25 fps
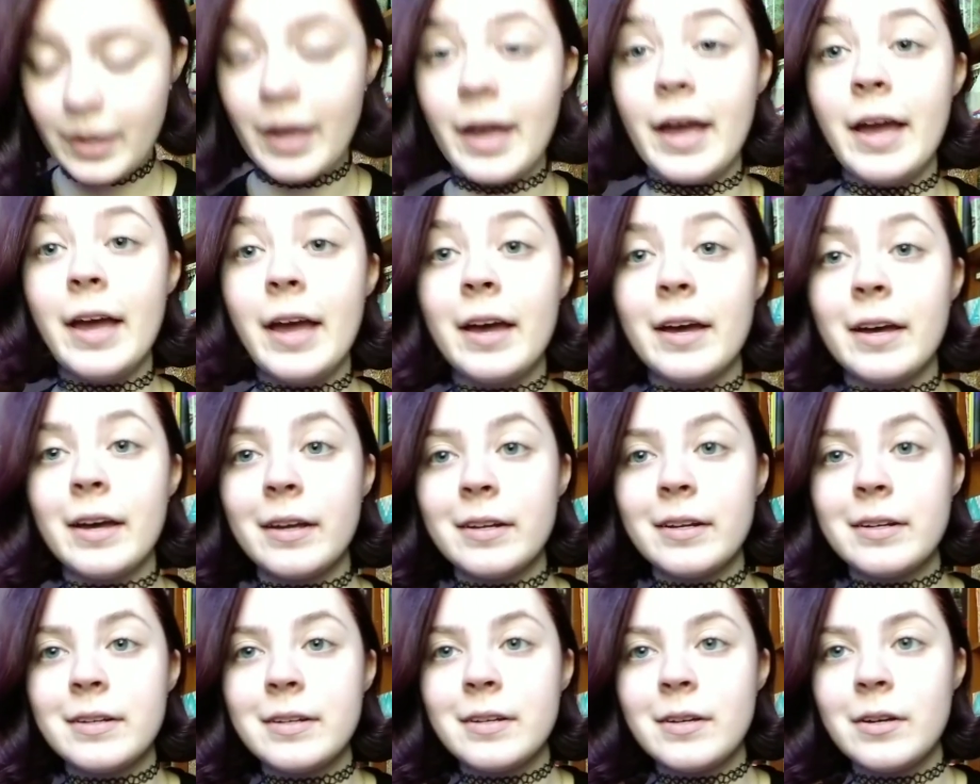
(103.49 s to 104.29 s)

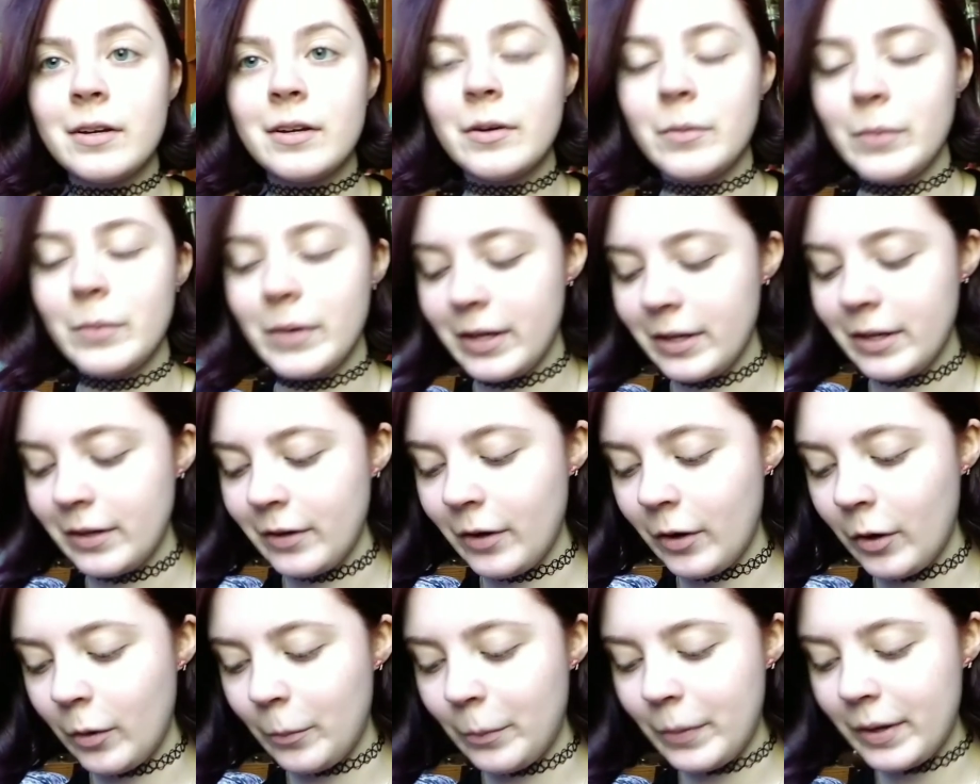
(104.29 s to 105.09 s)
And we can
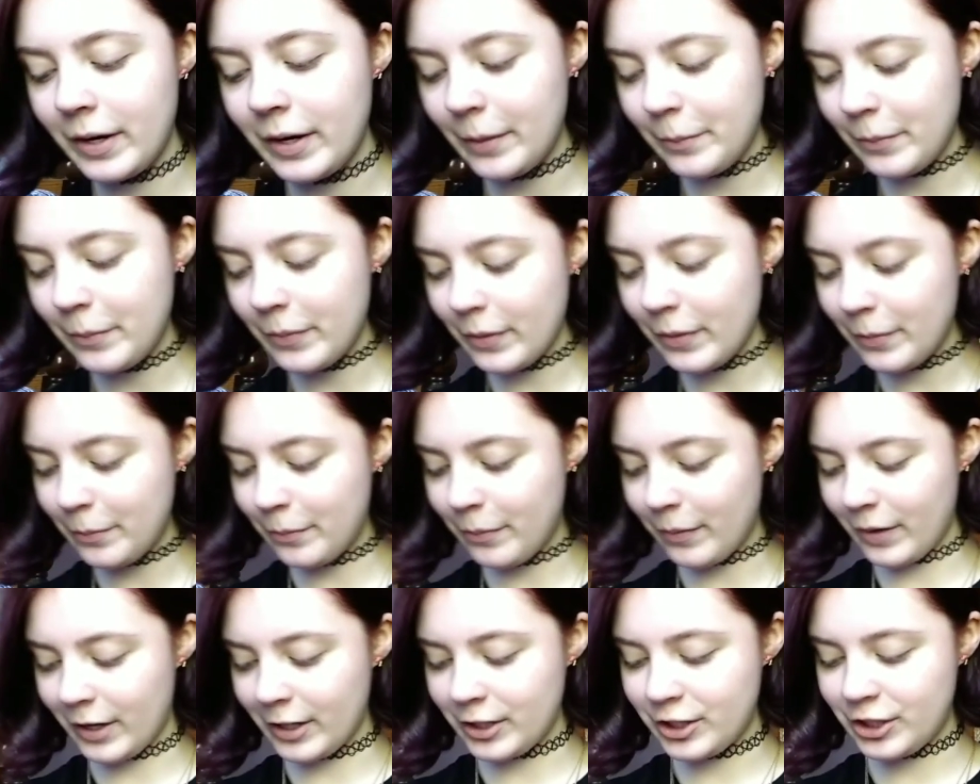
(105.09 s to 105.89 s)
open up the
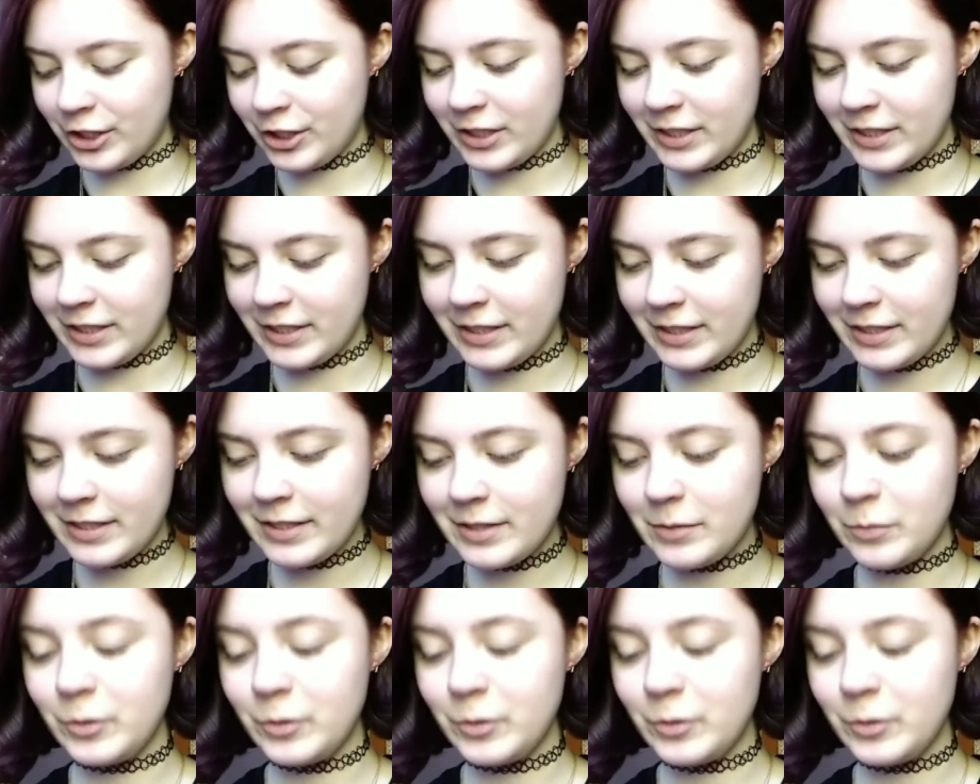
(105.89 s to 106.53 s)
brushes,